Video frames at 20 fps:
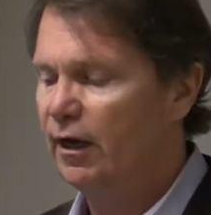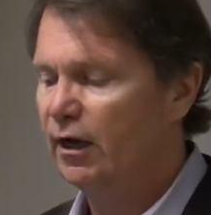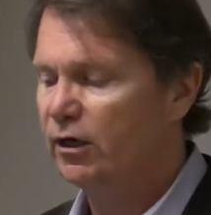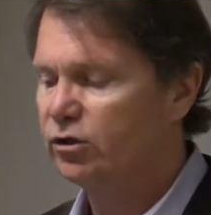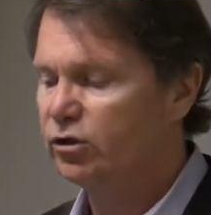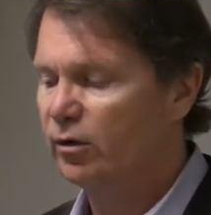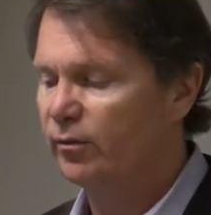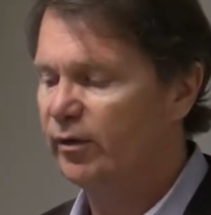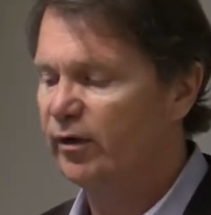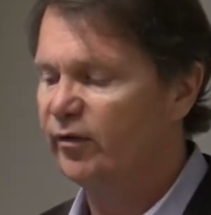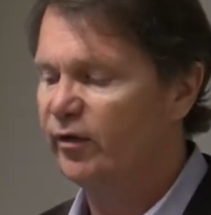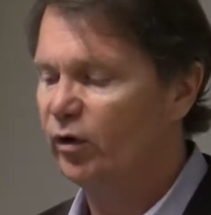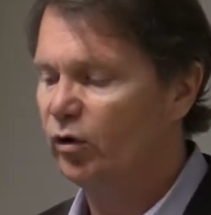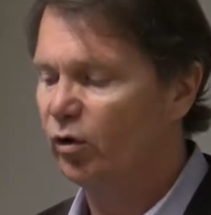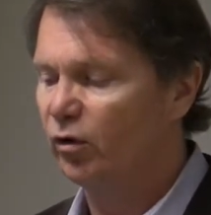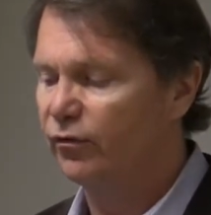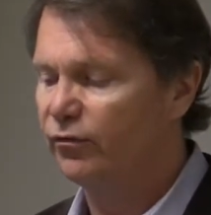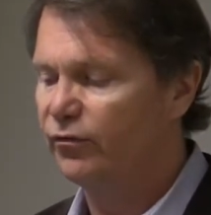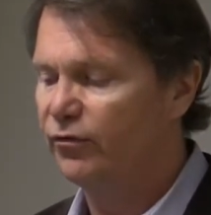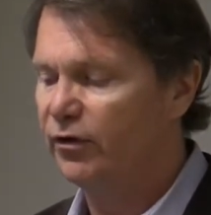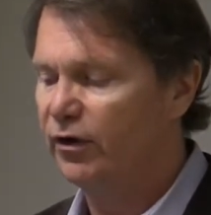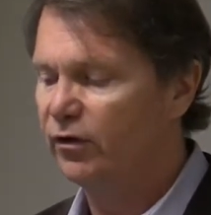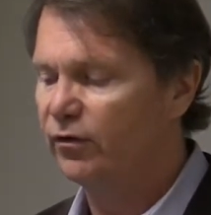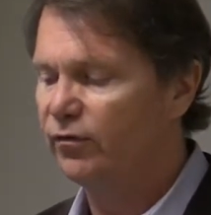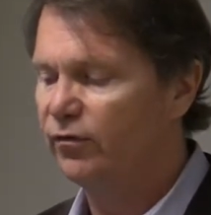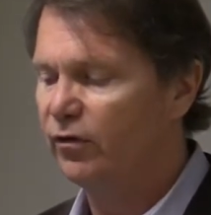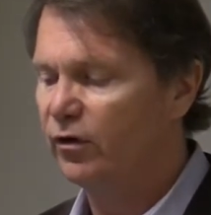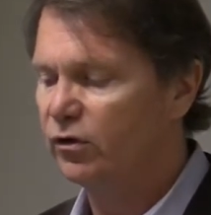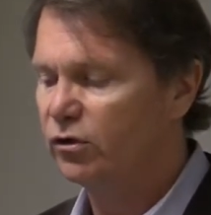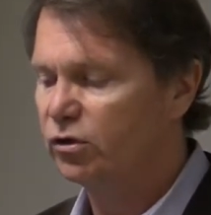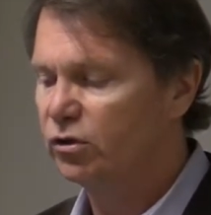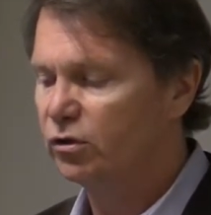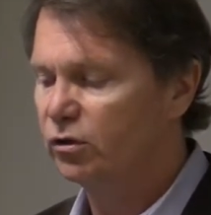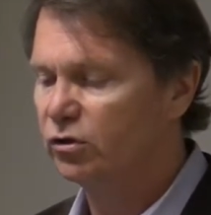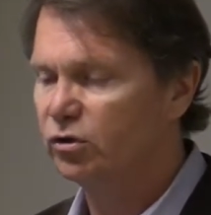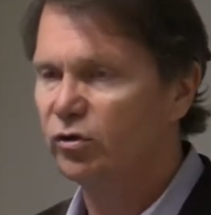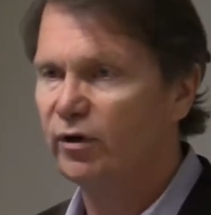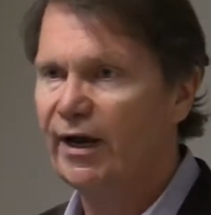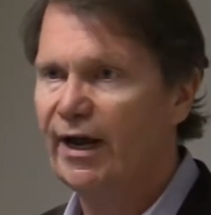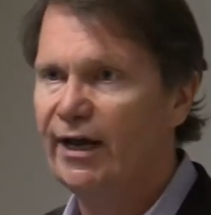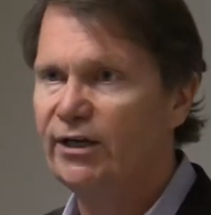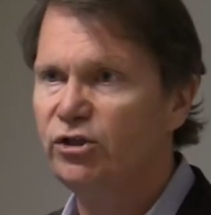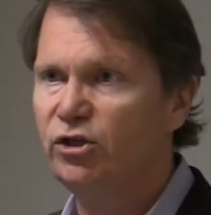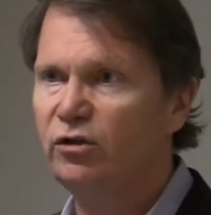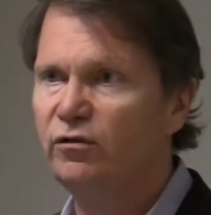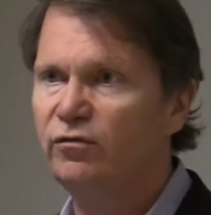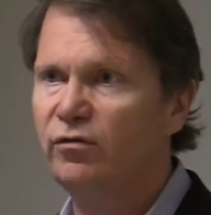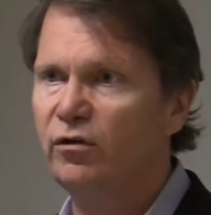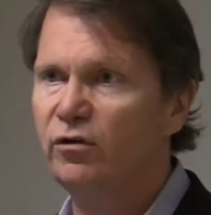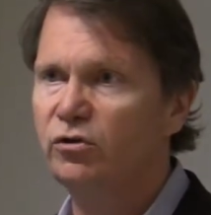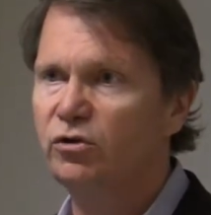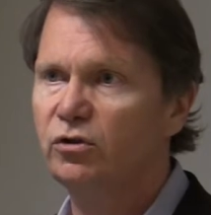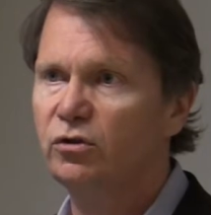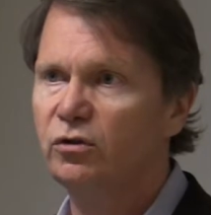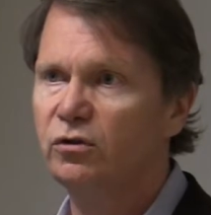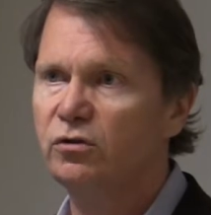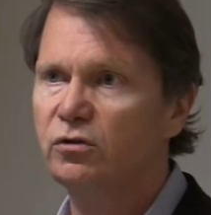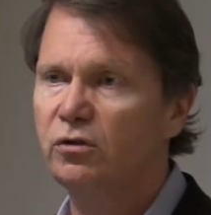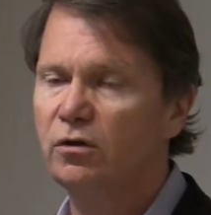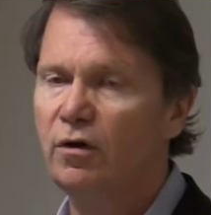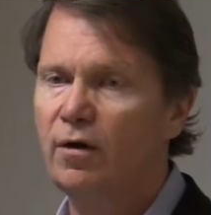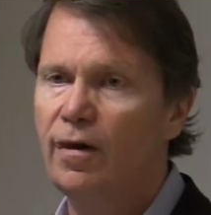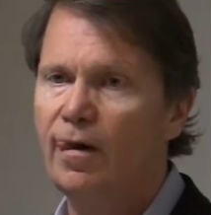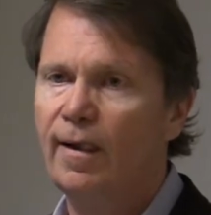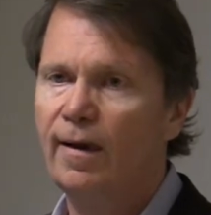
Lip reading: are something we call fear functions or hedging functions.